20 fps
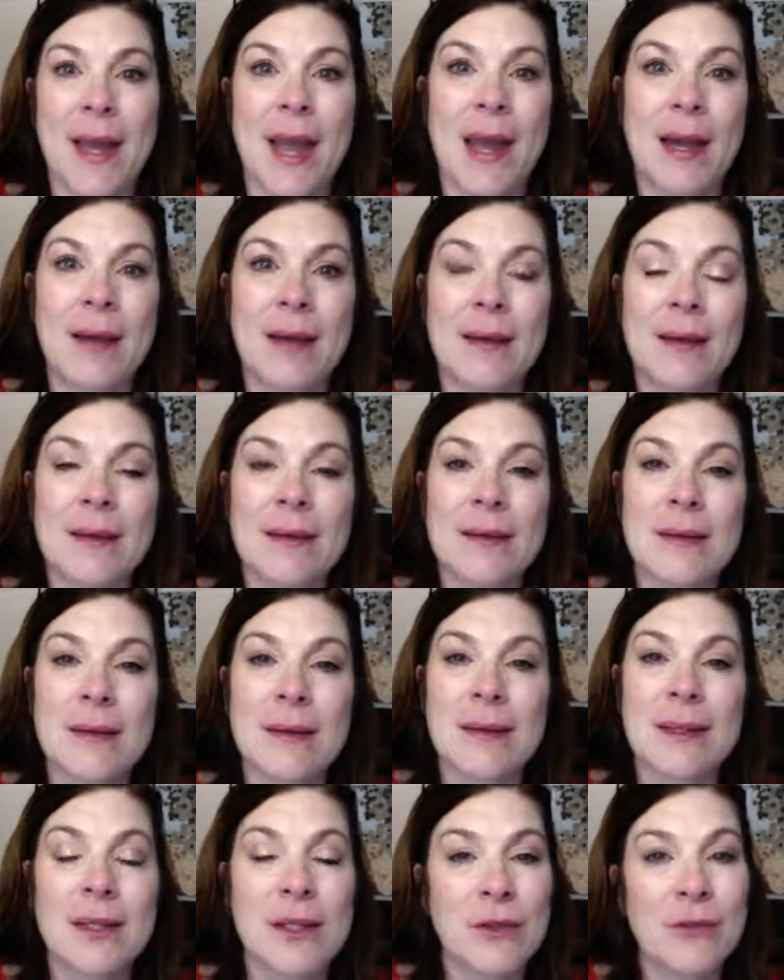And
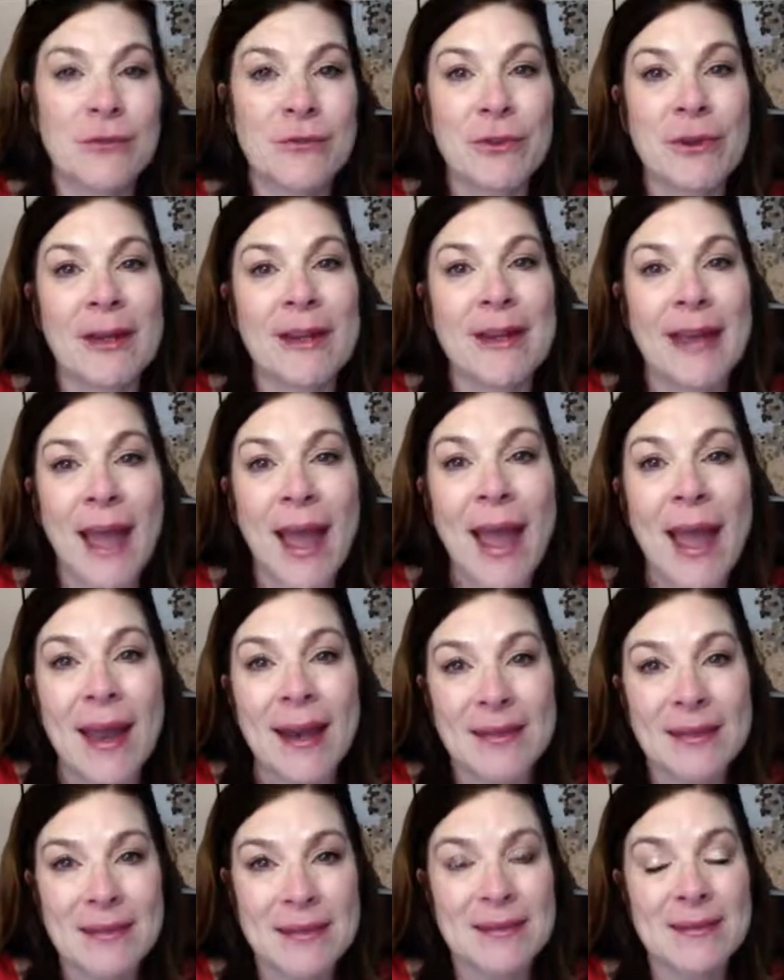you
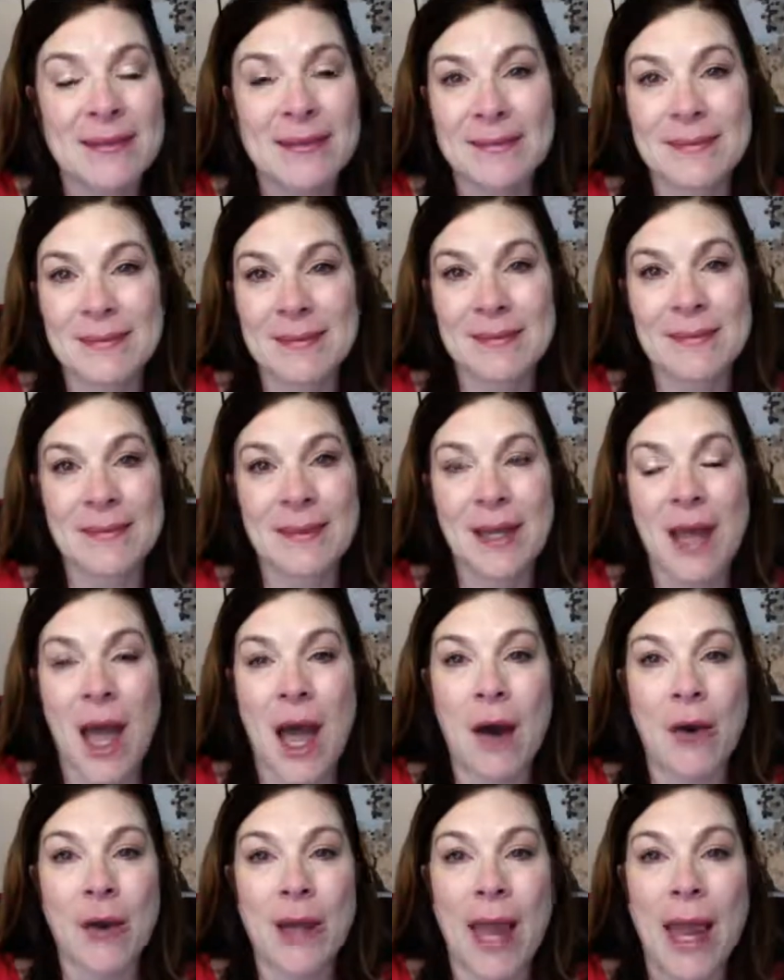forget
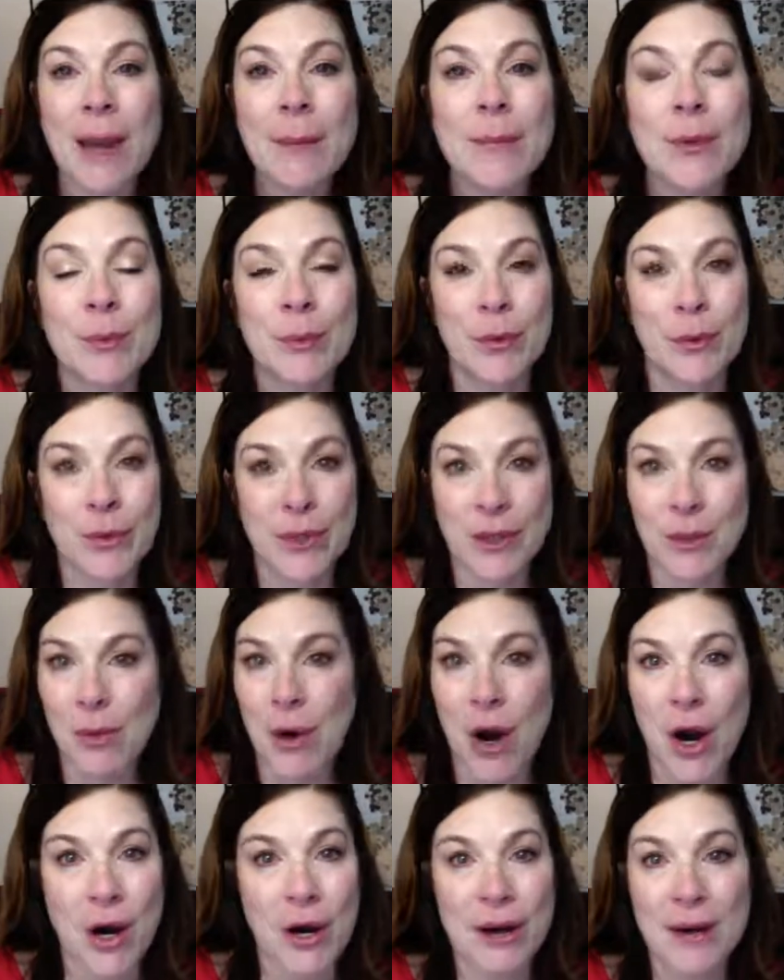how capable
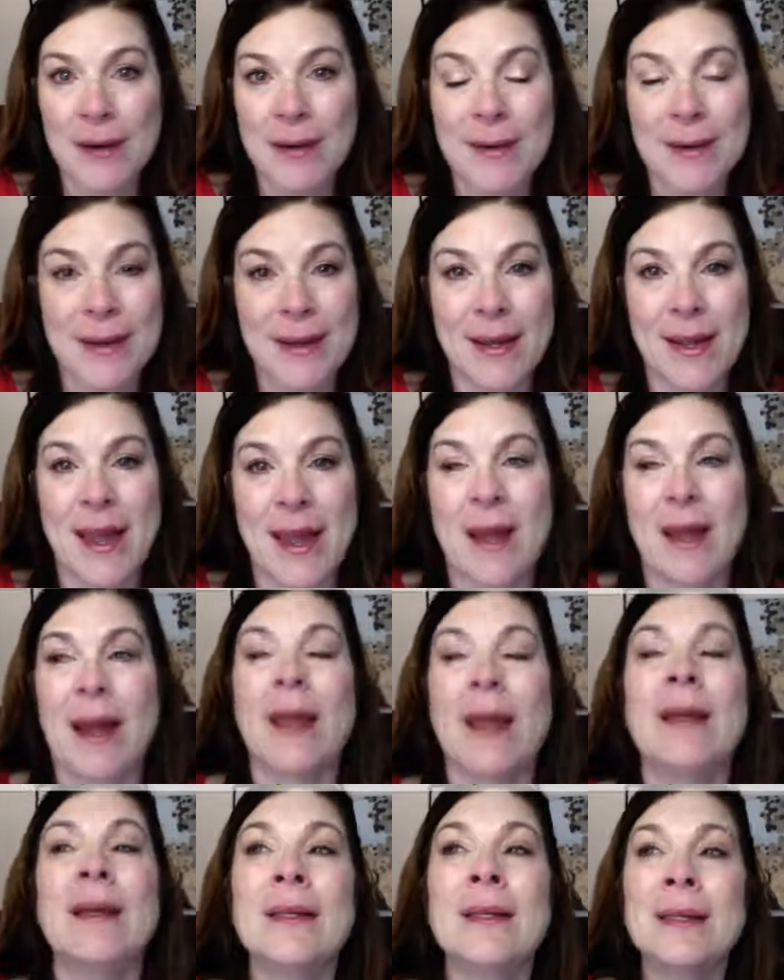you are
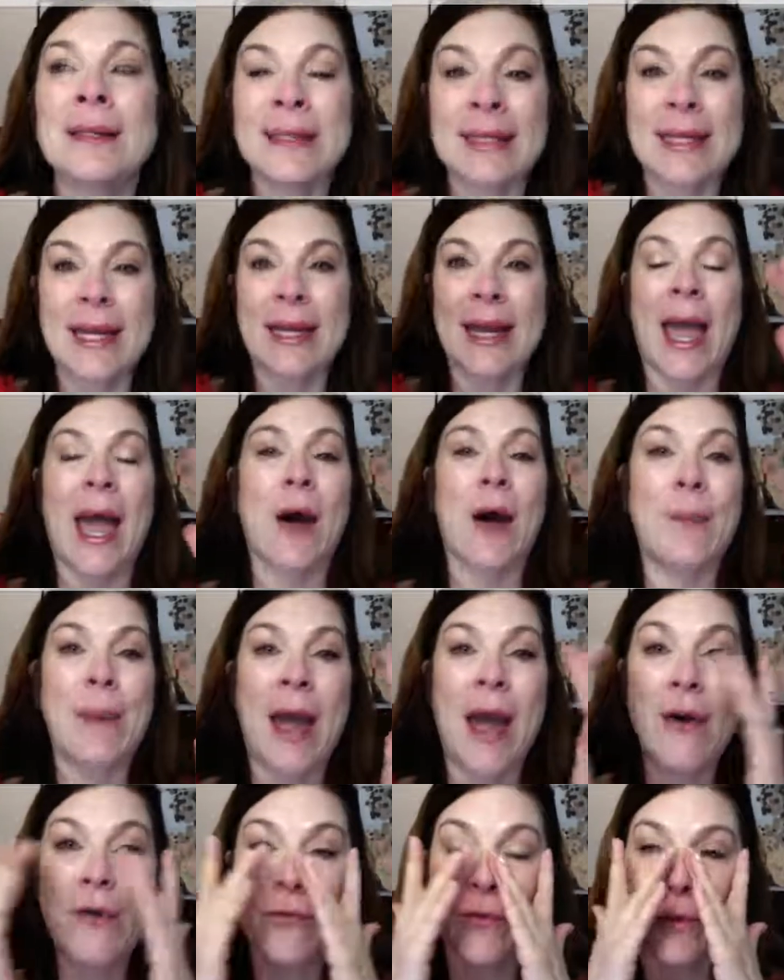and, and how
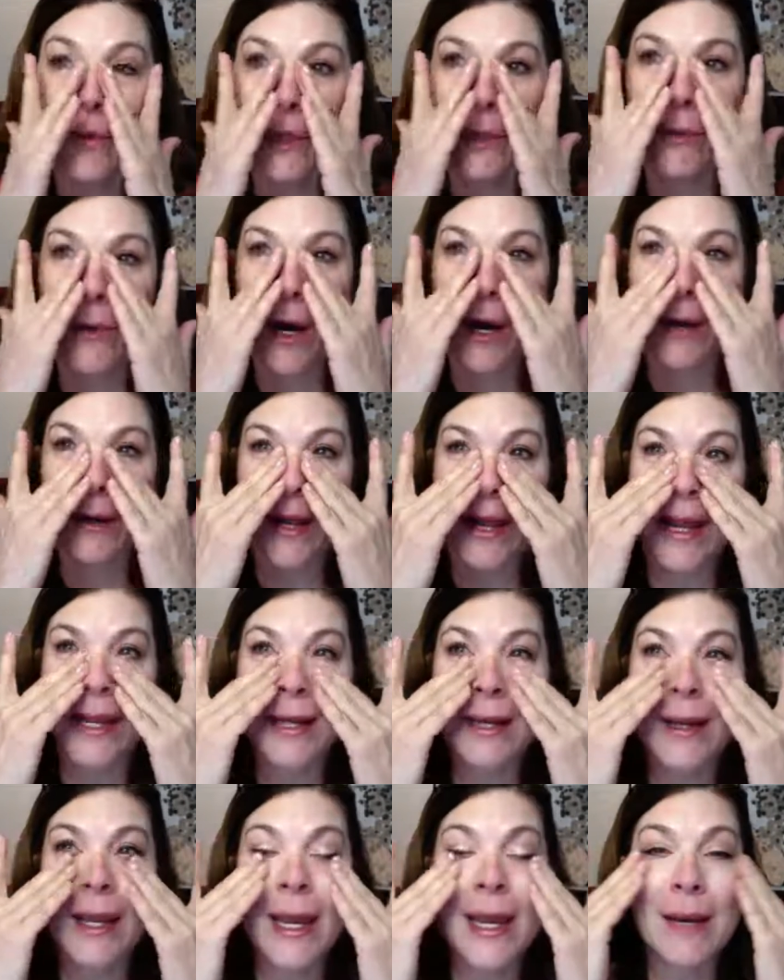powerful you are.
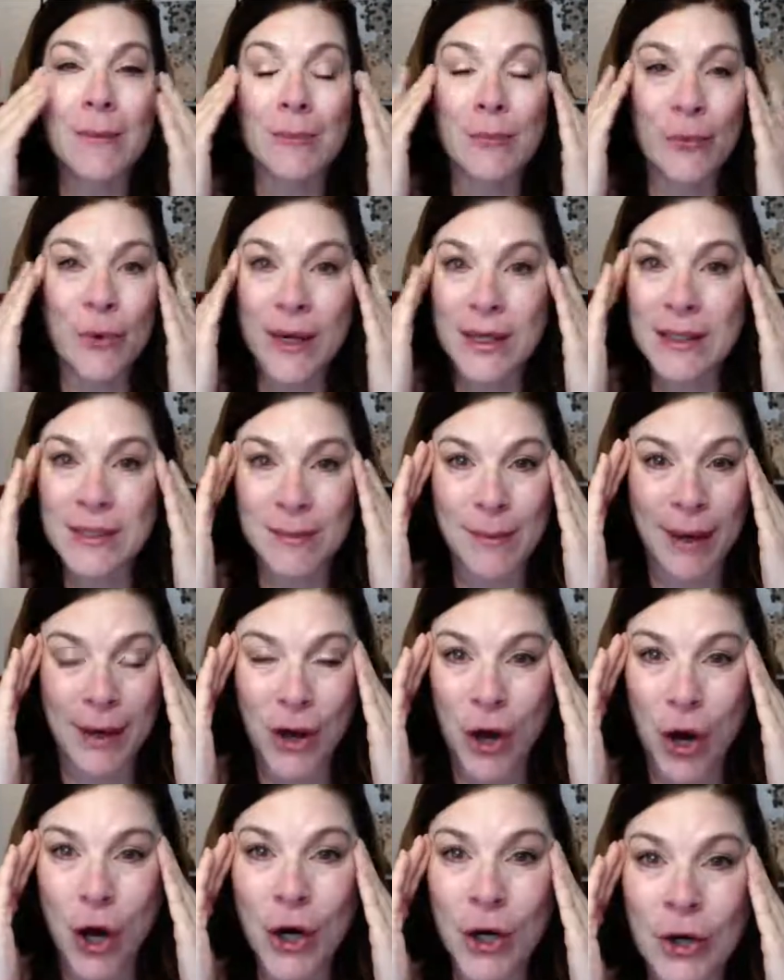And it, it breaks my
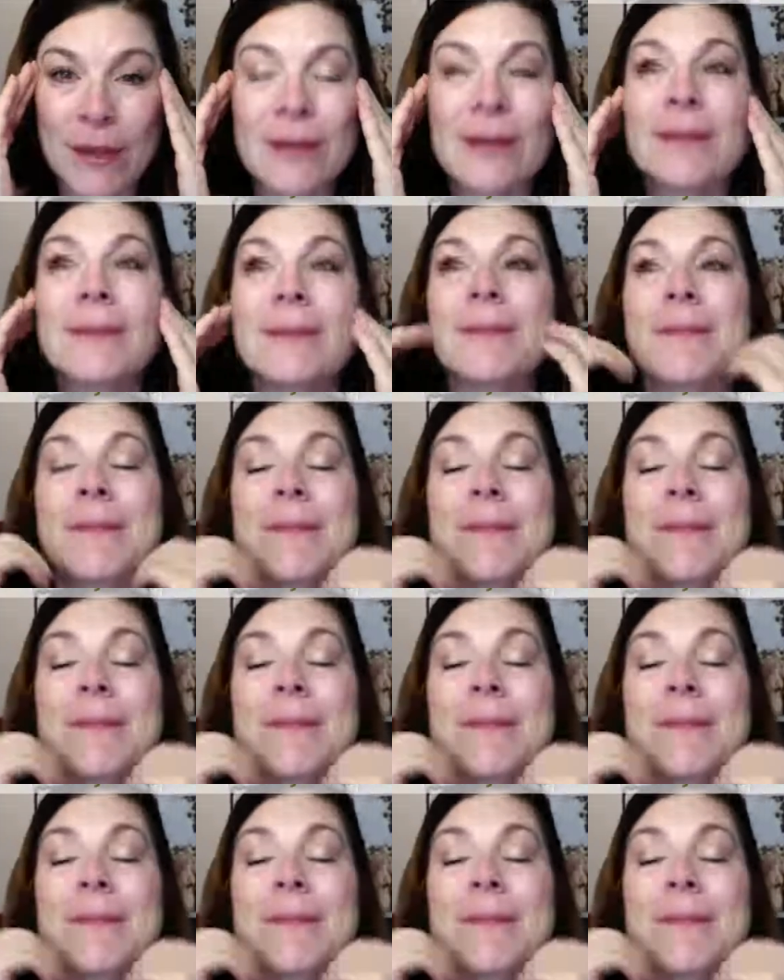heart.